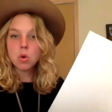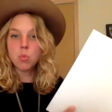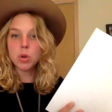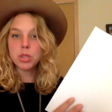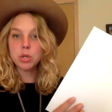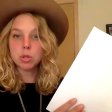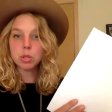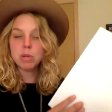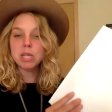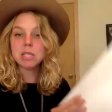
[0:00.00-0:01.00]
with your
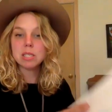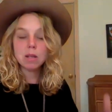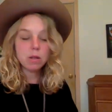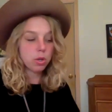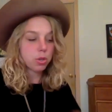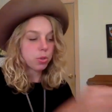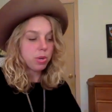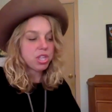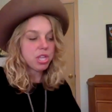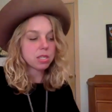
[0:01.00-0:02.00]
three your
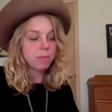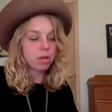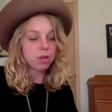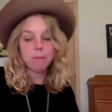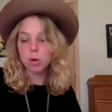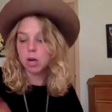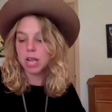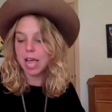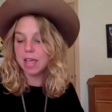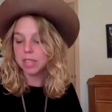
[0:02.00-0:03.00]
three things about your book
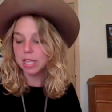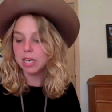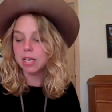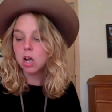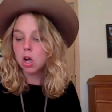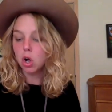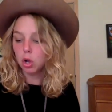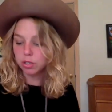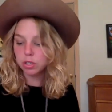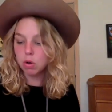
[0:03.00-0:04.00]
and then
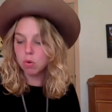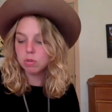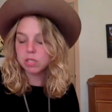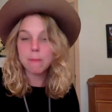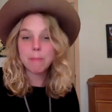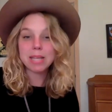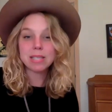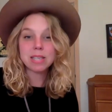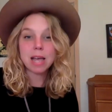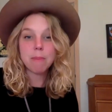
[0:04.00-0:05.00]
also step by
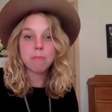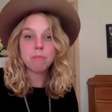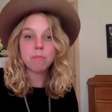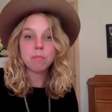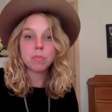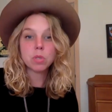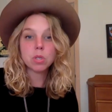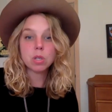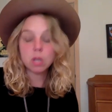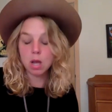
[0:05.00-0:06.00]
step
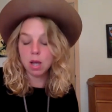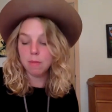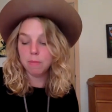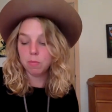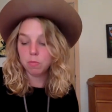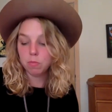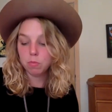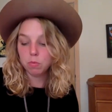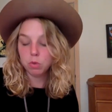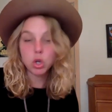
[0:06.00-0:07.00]
um,
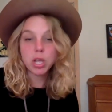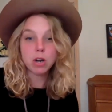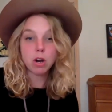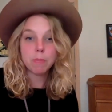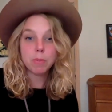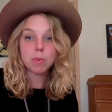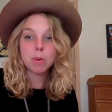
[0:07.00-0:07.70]
look at our book